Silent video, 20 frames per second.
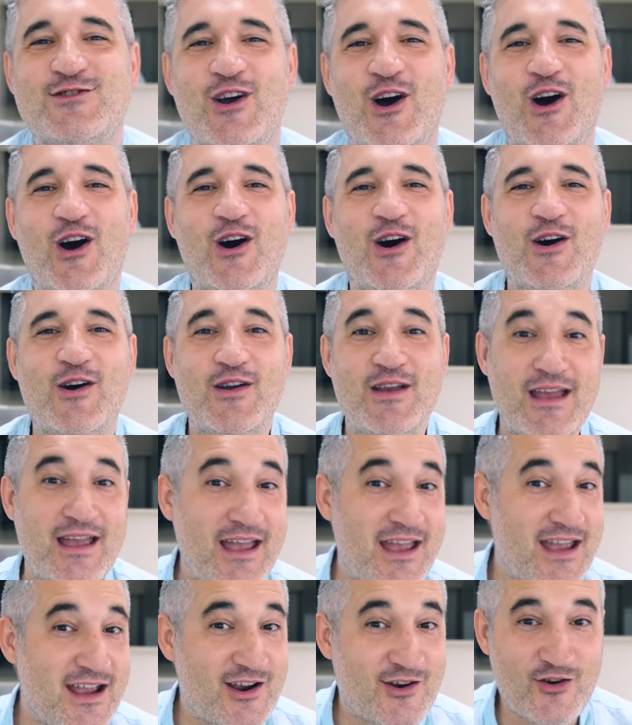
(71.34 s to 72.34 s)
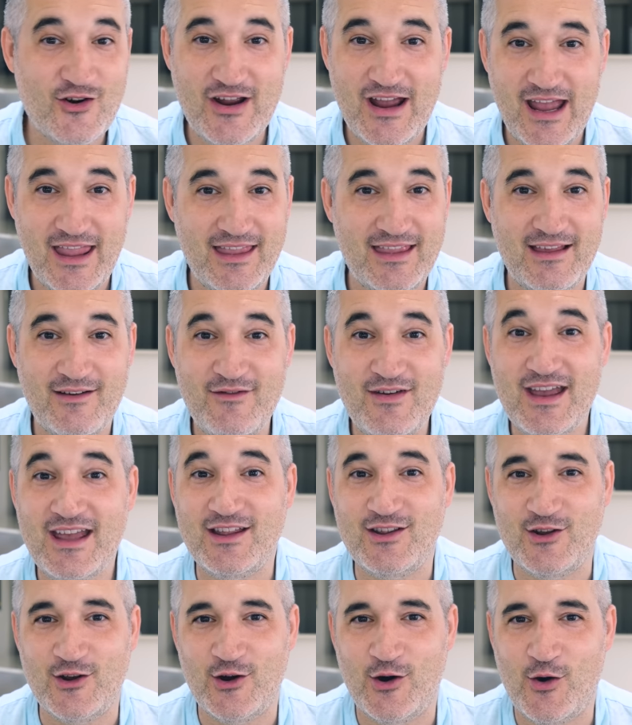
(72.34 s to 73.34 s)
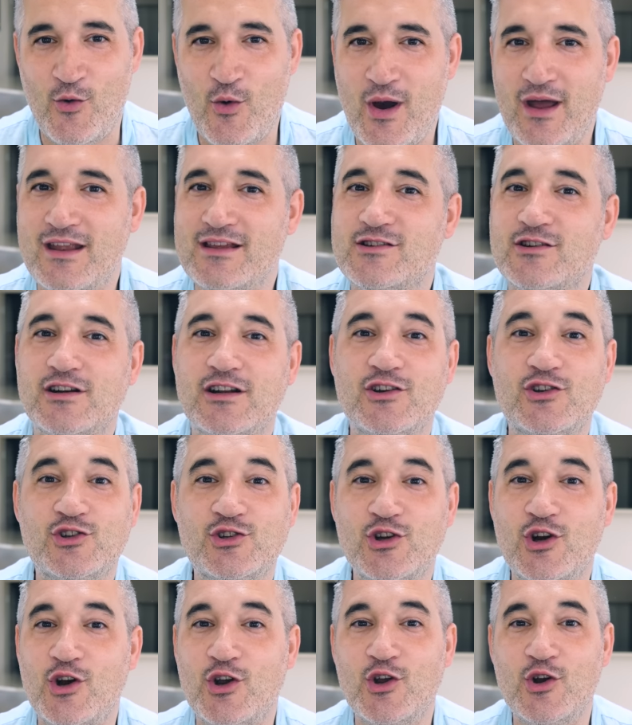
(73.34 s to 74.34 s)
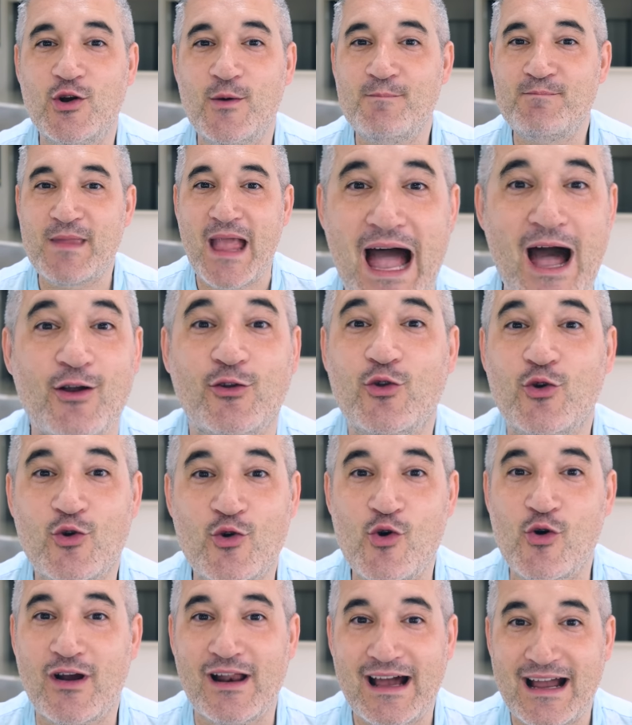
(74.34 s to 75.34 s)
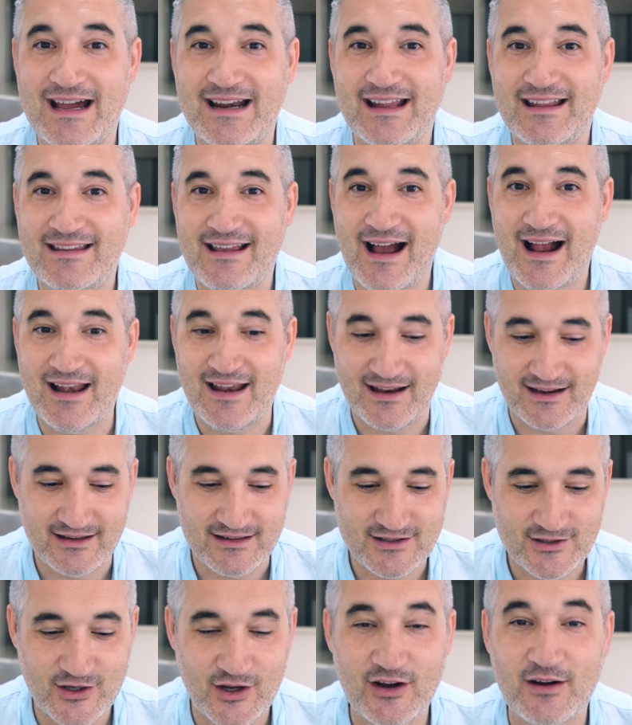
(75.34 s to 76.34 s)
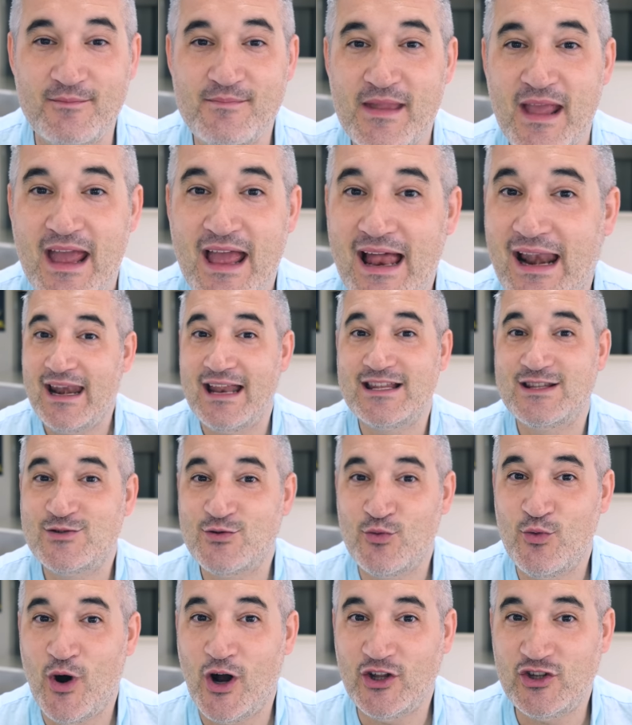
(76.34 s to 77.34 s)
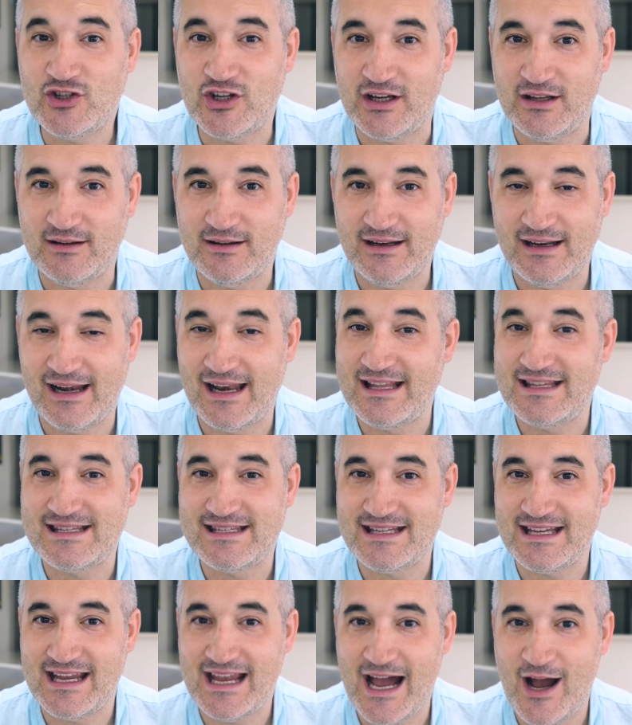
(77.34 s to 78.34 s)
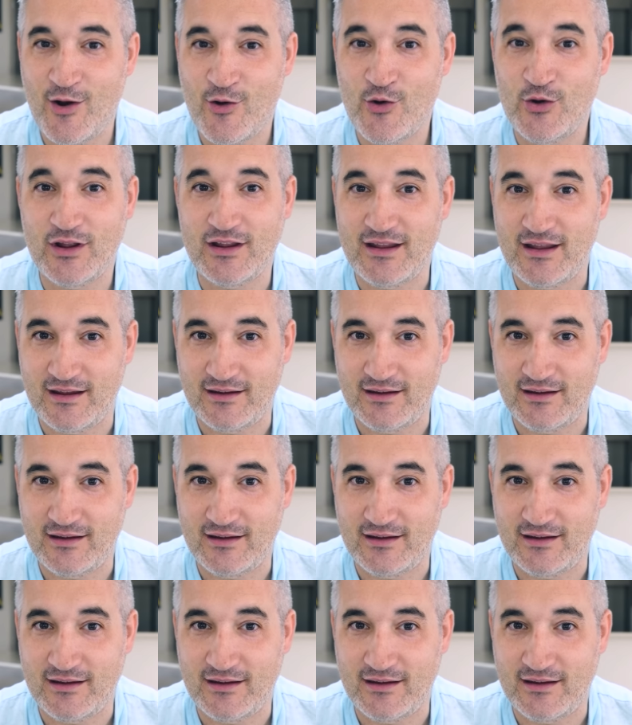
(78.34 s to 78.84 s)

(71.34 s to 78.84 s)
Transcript: So he created a video where he's gonna show you how to cook like an Italian. So let's watch it. Let's see how good it